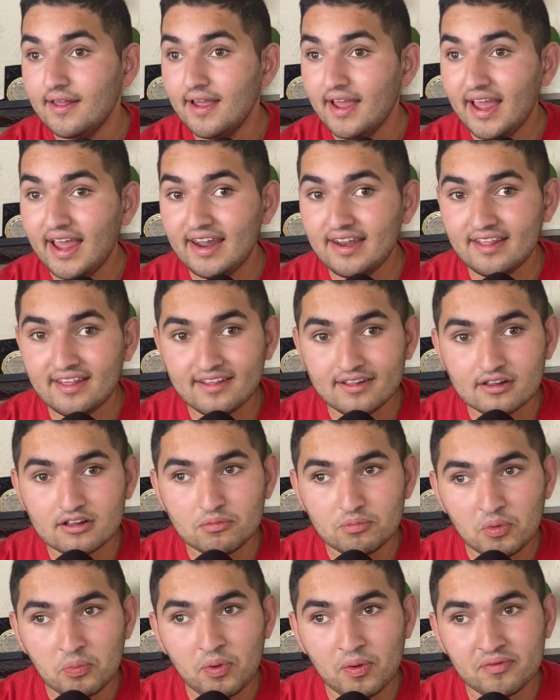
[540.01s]
And he is
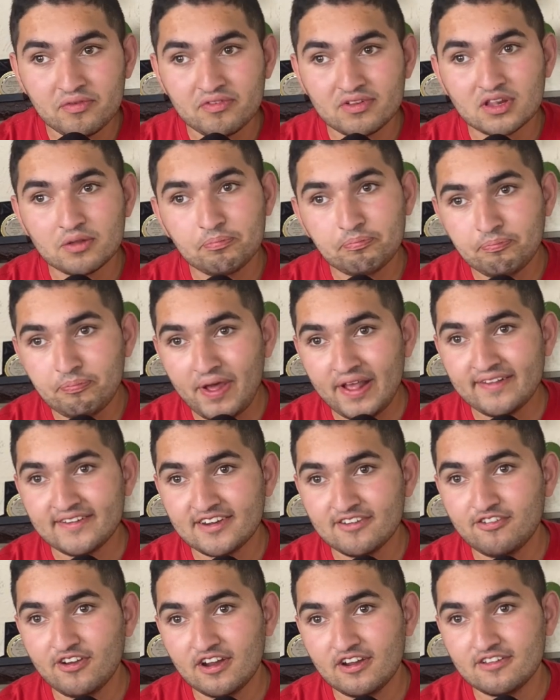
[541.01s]
going to be probably one of the best
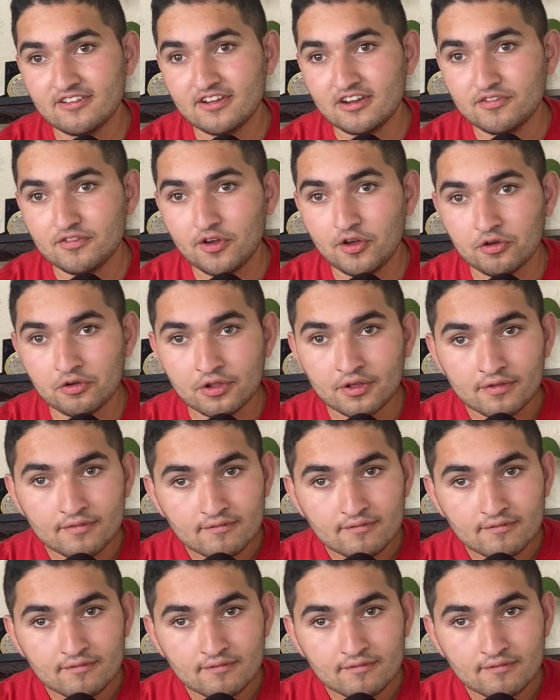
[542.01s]
defenders in the world.